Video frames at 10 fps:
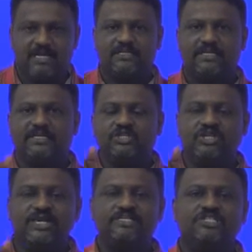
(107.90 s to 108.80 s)
The
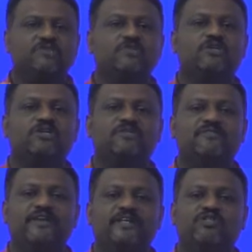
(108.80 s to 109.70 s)
initialization program
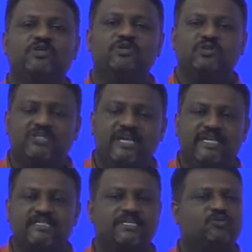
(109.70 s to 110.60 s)
of
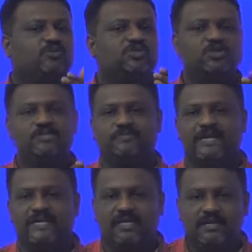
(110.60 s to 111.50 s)
80386 was
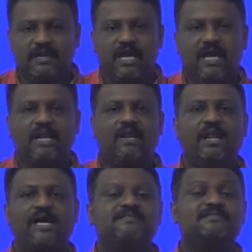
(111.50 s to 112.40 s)
occupied in
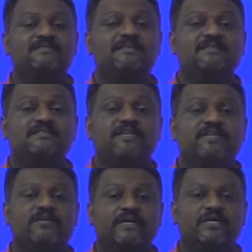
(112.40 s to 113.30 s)
last
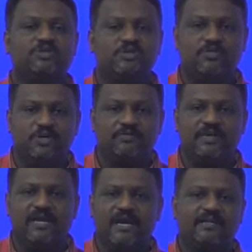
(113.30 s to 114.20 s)
16 locations
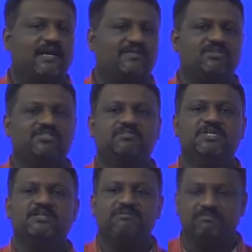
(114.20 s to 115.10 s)
of its
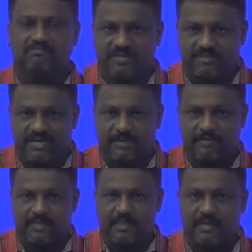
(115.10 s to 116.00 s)
addressable memory.
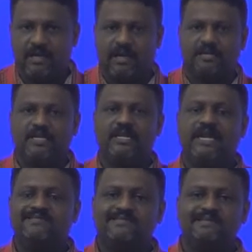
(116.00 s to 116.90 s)
The
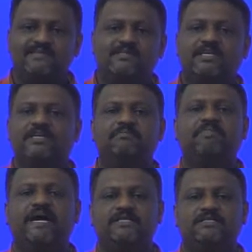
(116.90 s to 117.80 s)
last 16
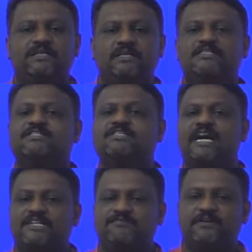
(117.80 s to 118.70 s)
bytes
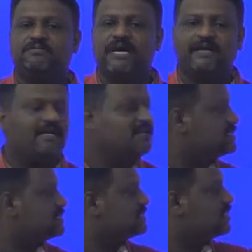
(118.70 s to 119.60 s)
start from an
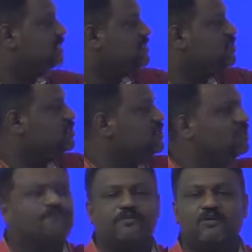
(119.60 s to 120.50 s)
address
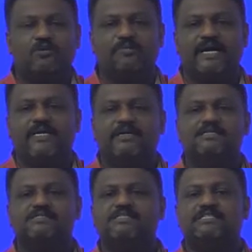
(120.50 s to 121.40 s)
0 followed by
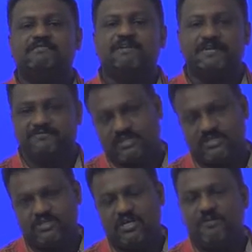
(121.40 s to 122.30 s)
7FH.